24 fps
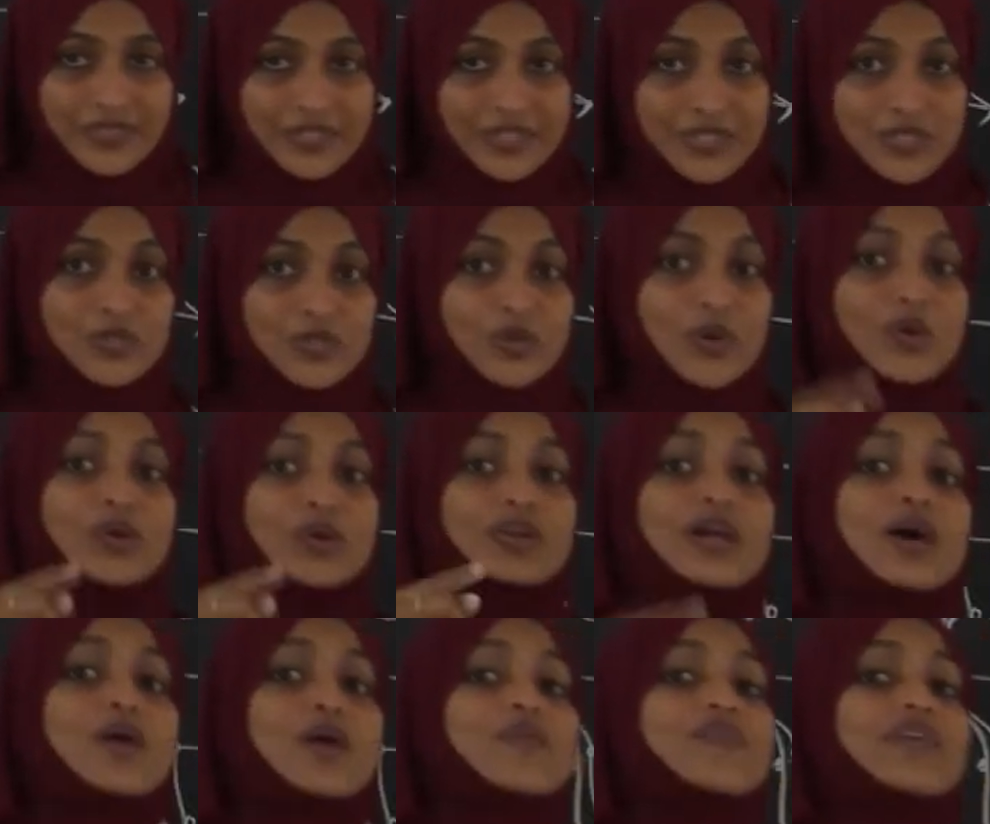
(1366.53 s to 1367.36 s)
So
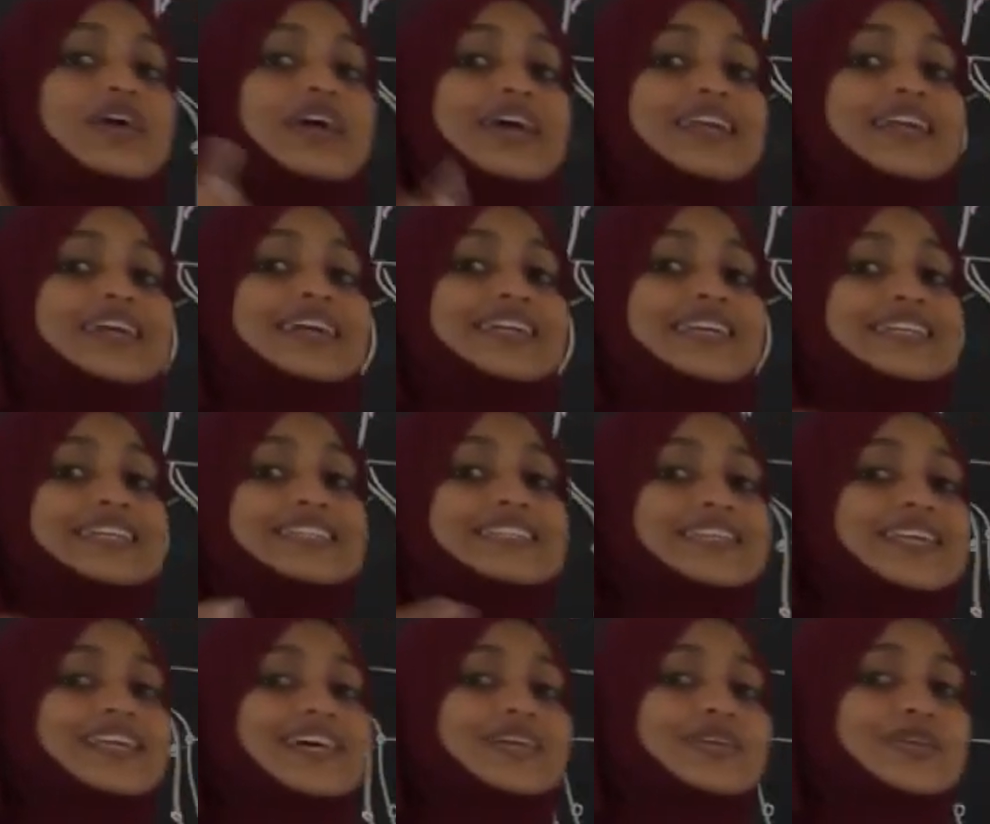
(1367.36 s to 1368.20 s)
now where it is
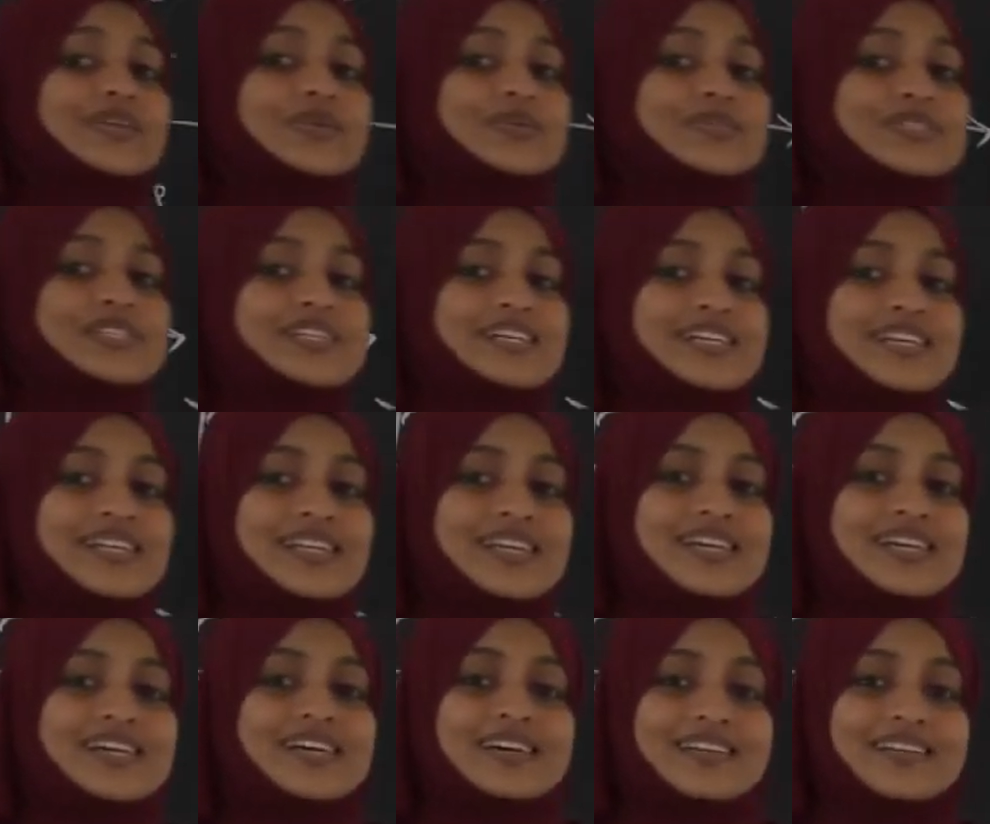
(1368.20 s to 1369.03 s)
the nitrogen?
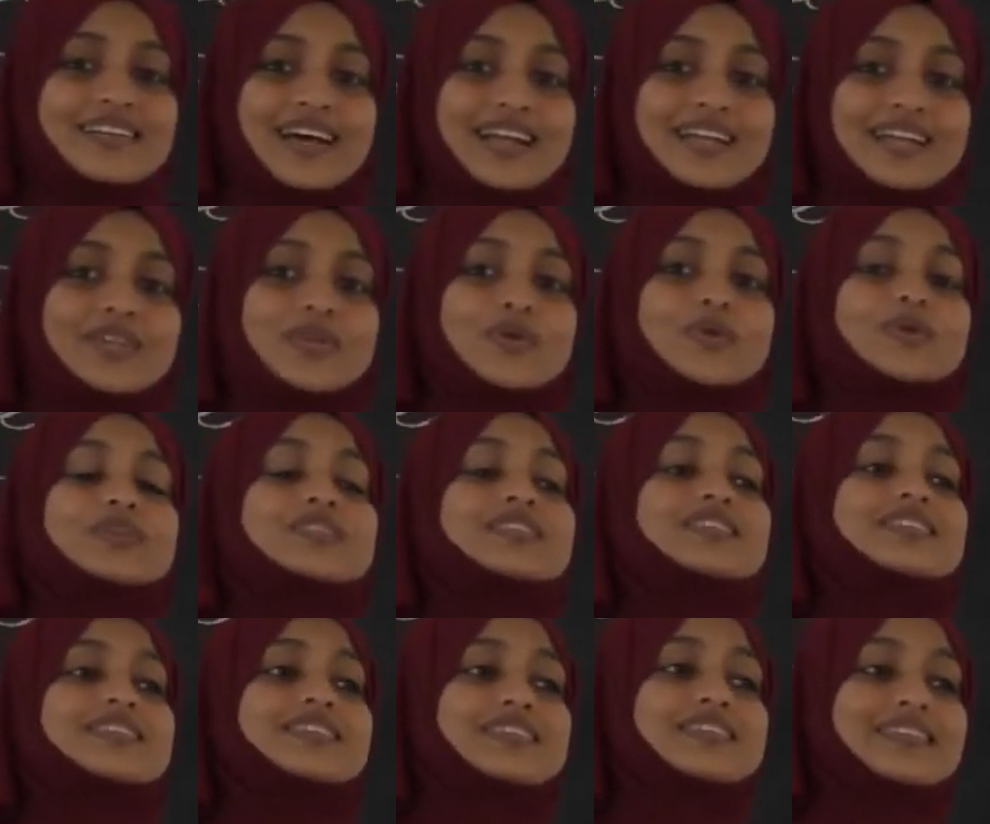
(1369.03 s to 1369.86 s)

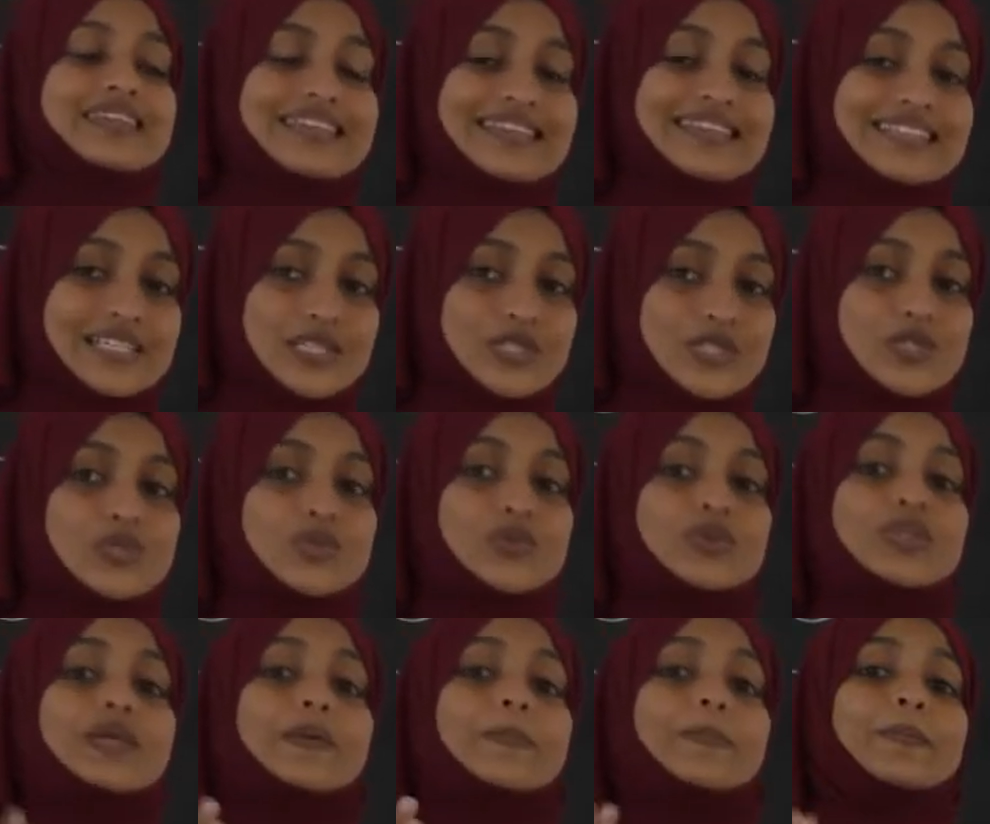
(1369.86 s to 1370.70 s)
Nitrogen reaches
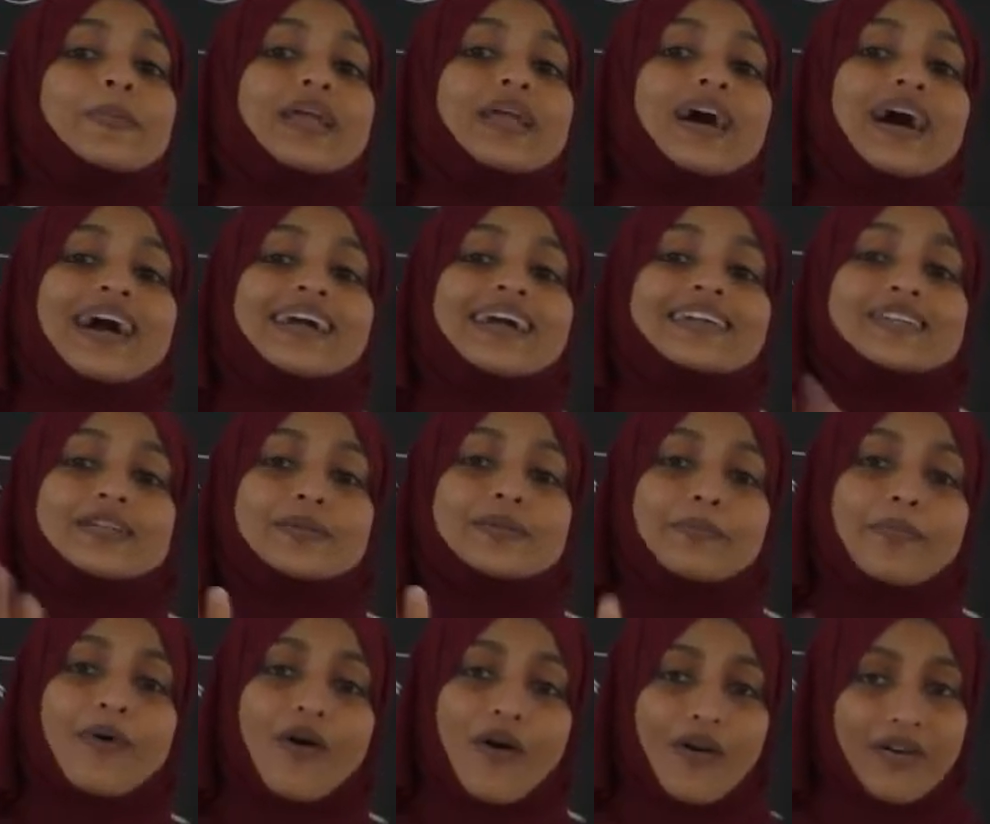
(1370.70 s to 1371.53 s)
to the
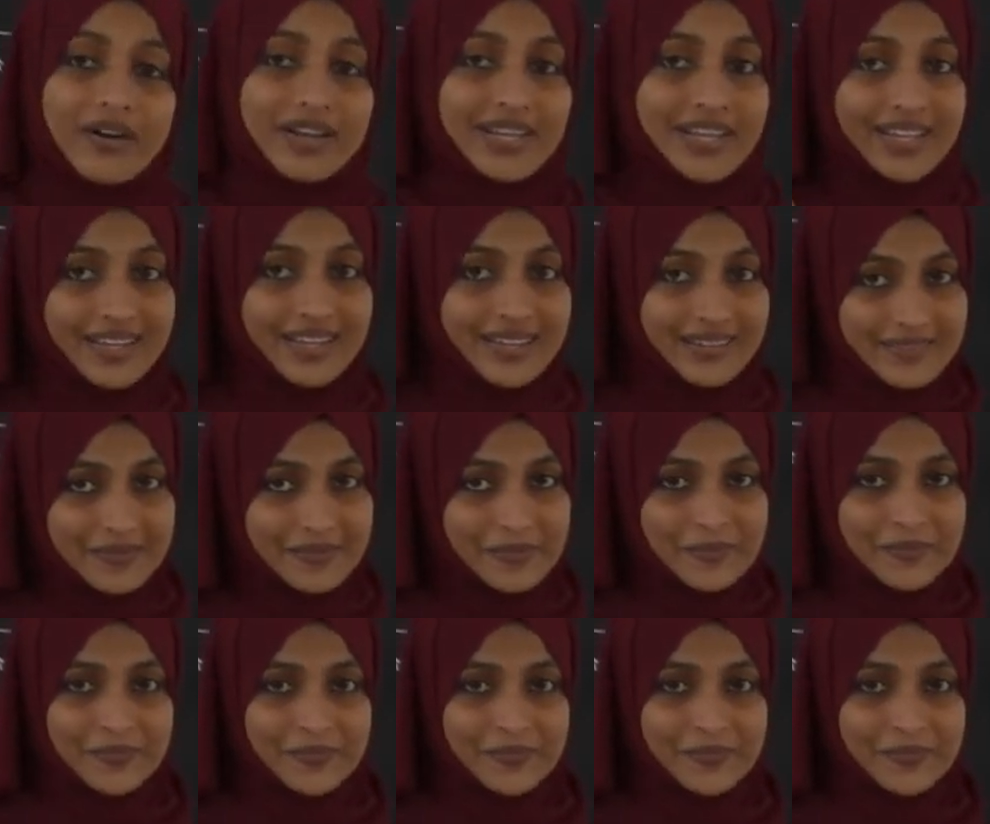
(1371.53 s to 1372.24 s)
plant body.